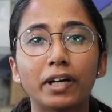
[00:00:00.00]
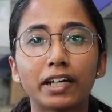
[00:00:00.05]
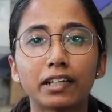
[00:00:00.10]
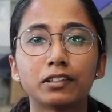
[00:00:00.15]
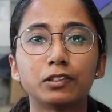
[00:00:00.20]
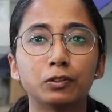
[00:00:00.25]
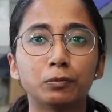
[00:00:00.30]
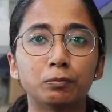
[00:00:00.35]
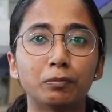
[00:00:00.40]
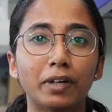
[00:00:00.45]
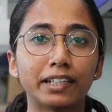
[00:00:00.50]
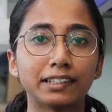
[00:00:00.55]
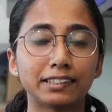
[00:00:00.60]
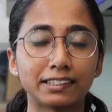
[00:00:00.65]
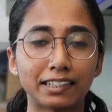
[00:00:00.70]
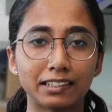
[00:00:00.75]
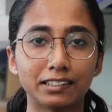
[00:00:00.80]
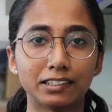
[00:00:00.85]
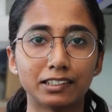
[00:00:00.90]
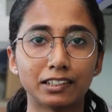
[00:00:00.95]
back to my
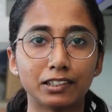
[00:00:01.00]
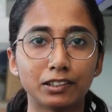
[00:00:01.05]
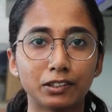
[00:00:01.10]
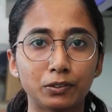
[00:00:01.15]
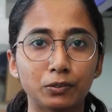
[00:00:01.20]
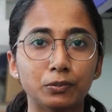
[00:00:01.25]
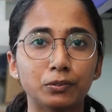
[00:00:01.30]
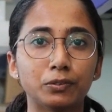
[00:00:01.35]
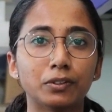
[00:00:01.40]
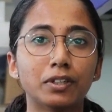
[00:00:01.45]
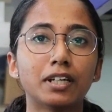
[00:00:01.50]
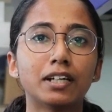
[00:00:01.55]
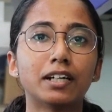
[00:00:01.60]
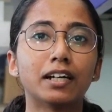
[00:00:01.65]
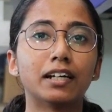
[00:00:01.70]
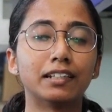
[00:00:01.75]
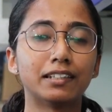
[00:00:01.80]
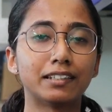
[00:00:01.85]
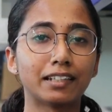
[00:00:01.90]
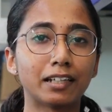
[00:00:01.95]
center to
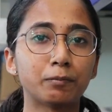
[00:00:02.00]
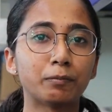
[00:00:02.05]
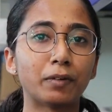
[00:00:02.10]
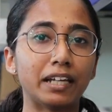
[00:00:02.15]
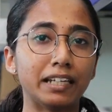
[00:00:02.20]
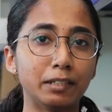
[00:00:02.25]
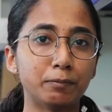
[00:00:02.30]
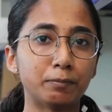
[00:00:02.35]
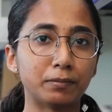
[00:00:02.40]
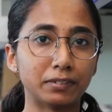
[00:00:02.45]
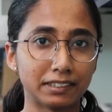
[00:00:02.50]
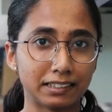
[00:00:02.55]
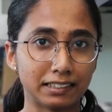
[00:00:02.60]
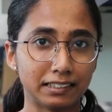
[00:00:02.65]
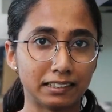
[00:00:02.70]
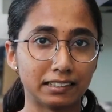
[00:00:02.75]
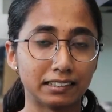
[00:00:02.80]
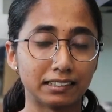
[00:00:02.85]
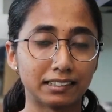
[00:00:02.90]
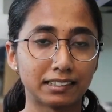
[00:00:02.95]
attempt any
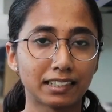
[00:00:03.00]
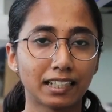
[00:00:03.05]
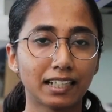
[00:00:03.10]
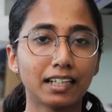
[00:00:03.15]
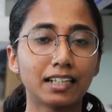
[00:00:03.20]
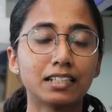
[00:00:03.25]
procedures.